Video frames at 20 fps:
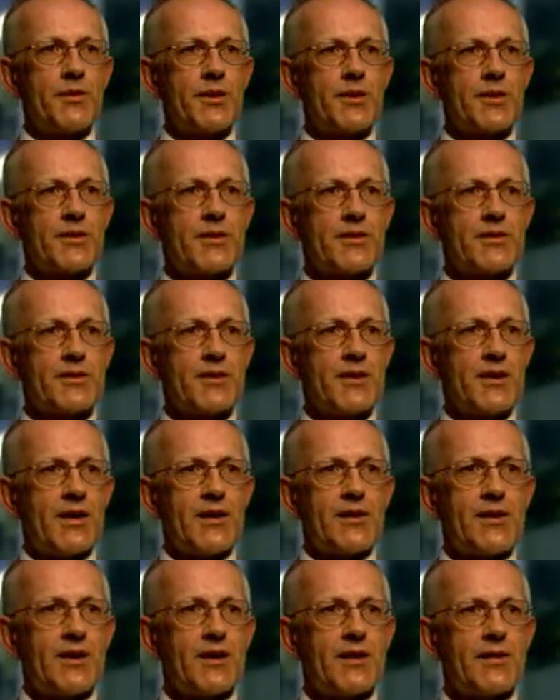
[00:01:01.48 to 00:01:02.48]
moment, I can't see
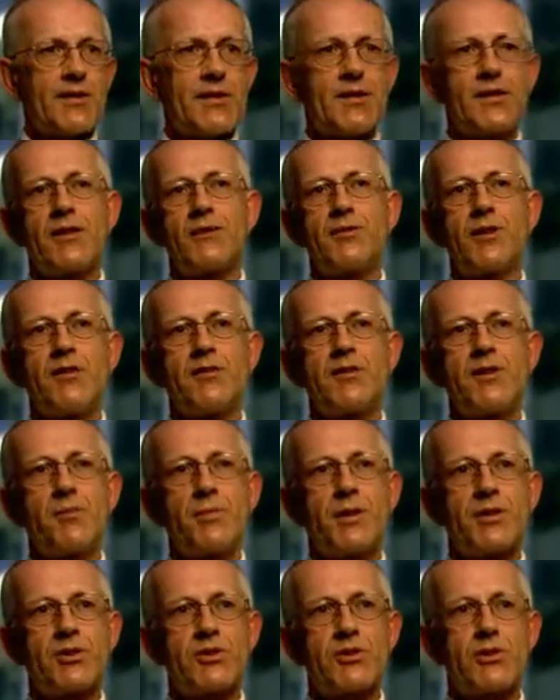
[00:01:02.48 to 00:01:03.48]
anything other than a
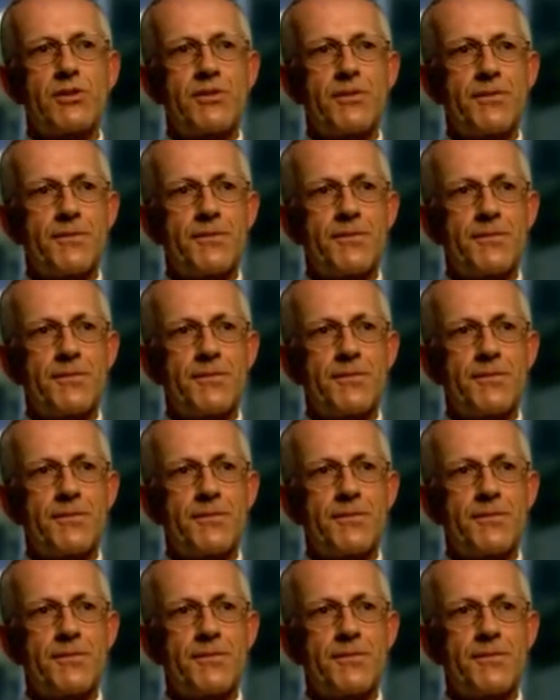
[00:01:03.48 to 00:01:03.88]
rosy picture.